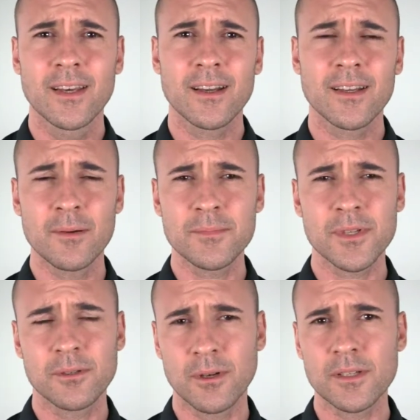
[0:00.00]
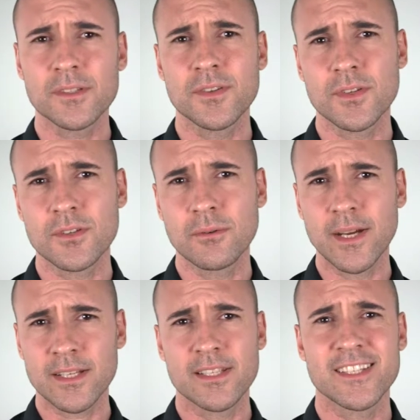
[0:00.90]
comes across as a
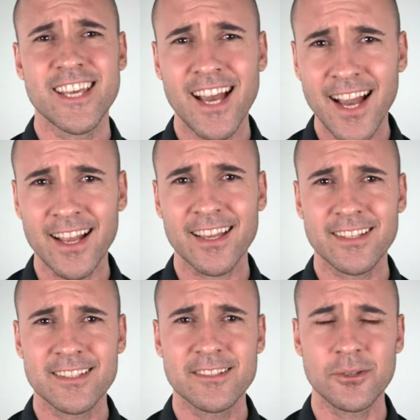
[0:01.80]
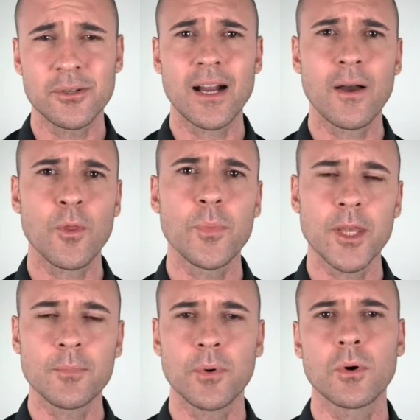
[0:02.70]
direct attack to other
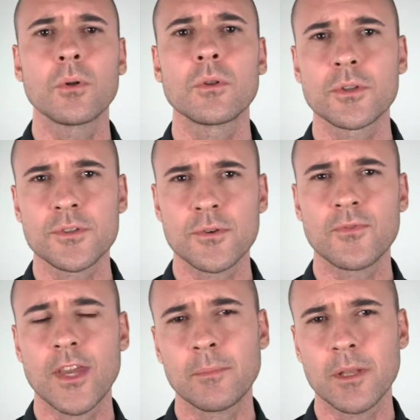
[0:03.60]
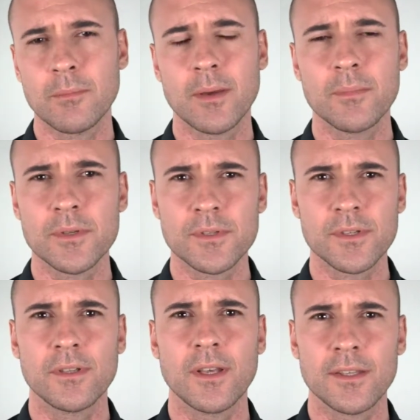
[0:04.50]
people or to family members
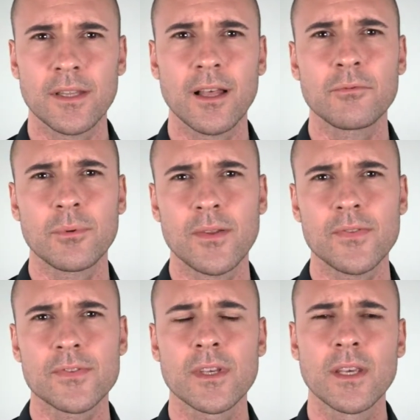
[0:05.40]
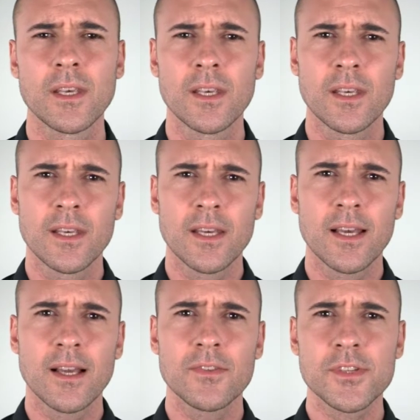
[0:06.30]
and loved ones.
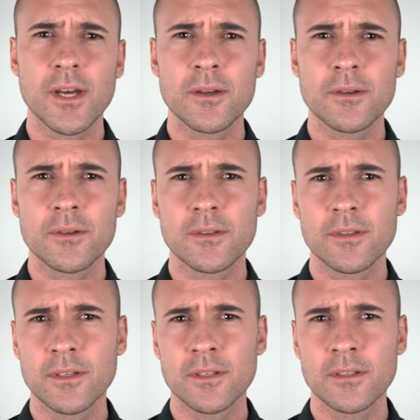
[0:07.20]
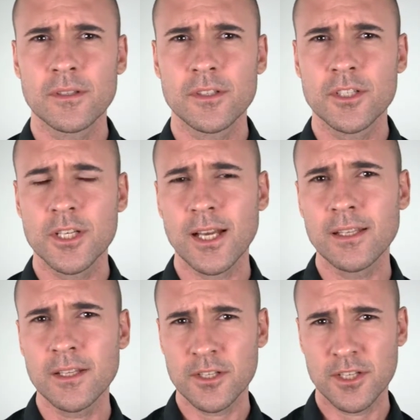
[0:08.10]
And so the
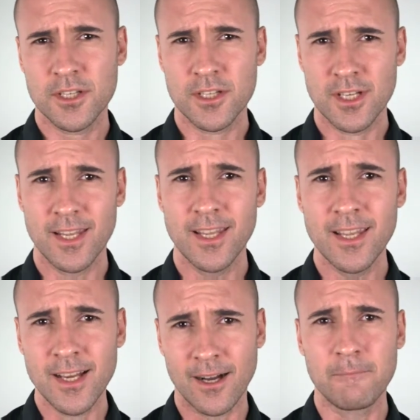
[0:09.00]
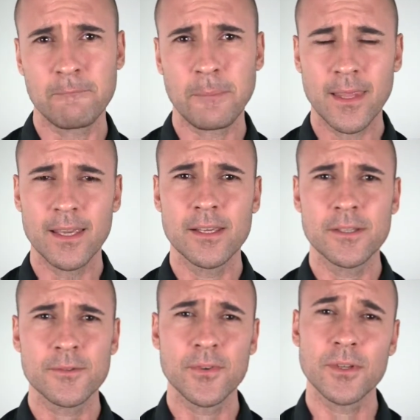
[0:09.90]
challenge here
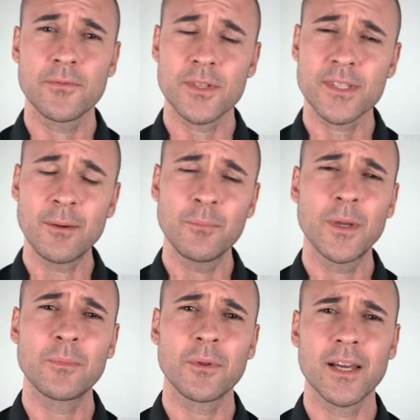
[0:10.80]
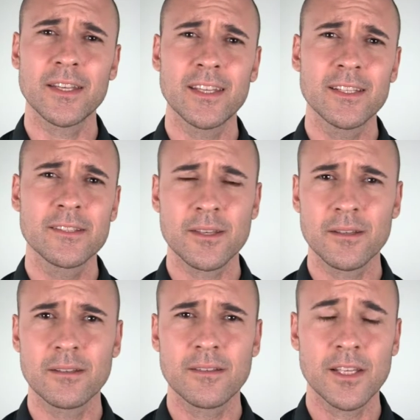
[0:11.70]
is for some people, they need
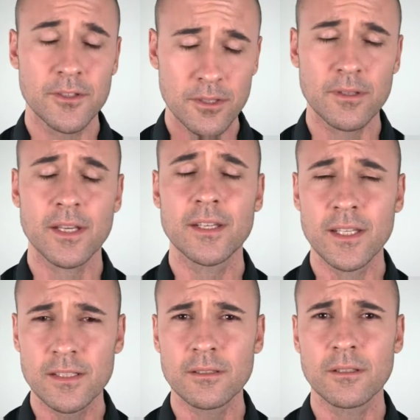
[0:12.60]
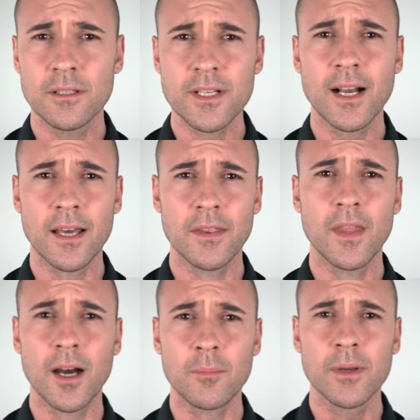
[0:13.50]
to learn to harden
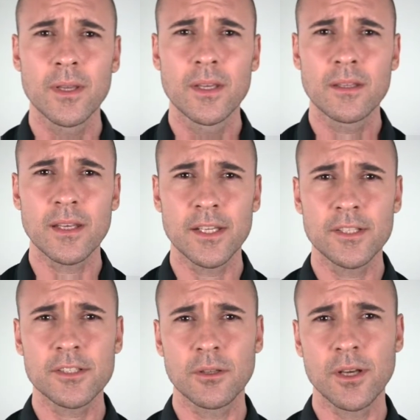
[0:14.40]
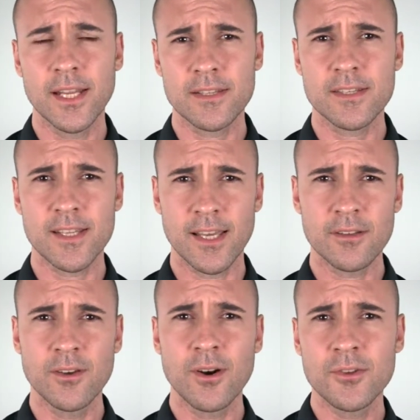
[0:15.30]
up. They need to learn how to stand
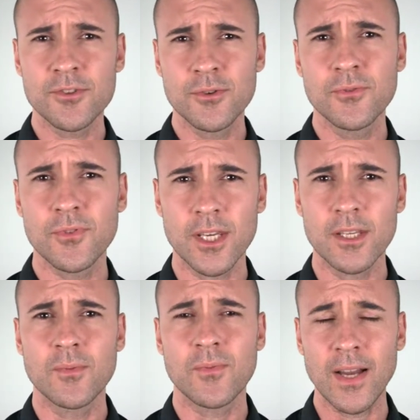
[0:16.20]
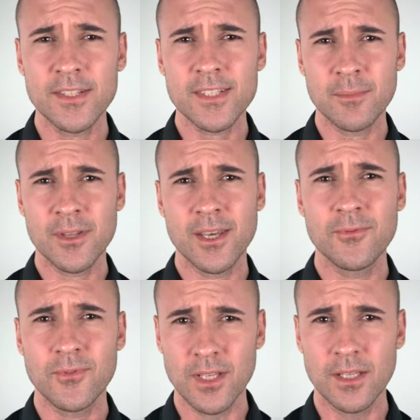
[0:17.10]
on their own 2 feet, face some of their
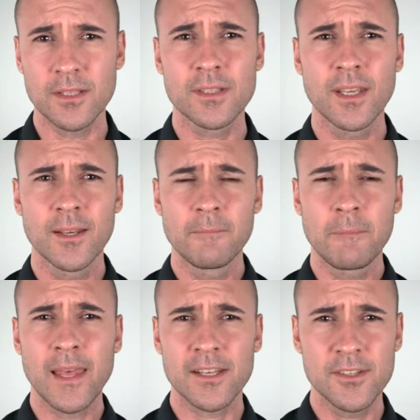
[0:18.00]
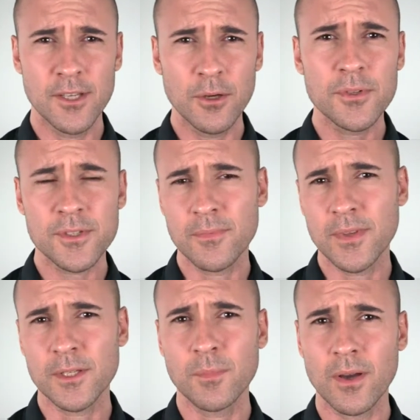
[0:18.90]
fears, and deal with some
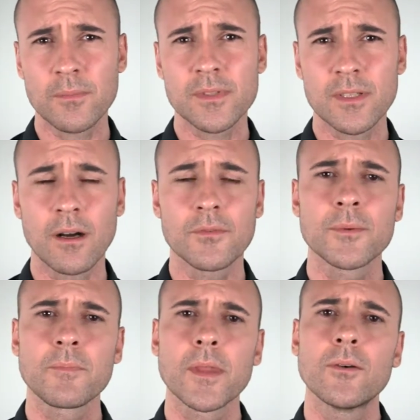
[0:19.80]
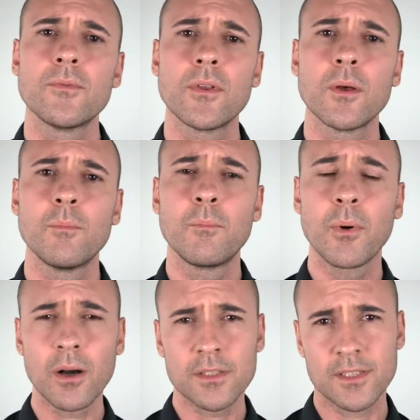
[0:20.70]
things by themselves. For the
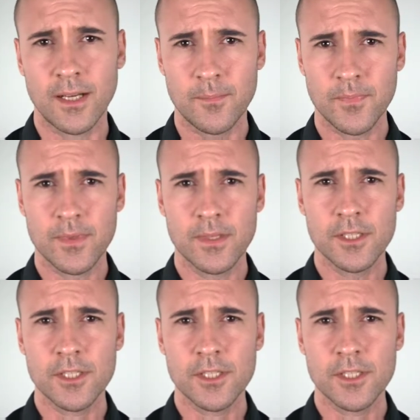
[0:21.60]
boxer, the